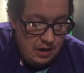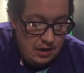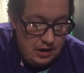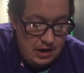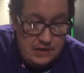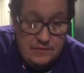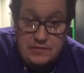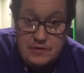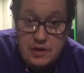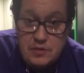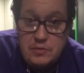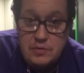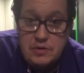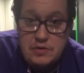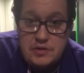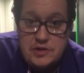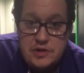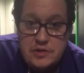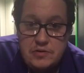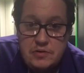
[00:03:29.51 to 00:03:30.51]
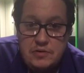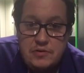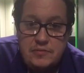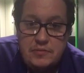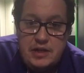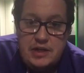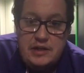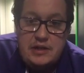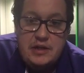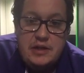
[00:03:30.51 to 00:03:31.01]
even though we're a school of
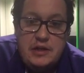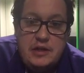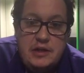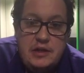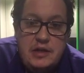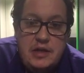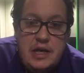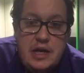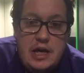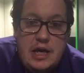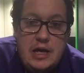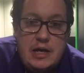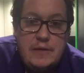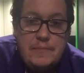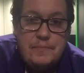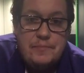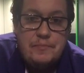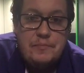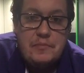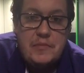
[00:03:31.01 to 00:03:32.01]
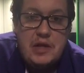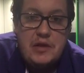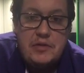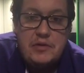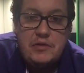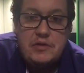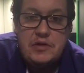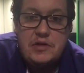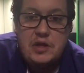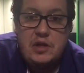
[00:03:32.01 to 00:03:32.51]
media, there
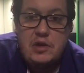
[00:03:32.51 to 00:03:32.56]
is a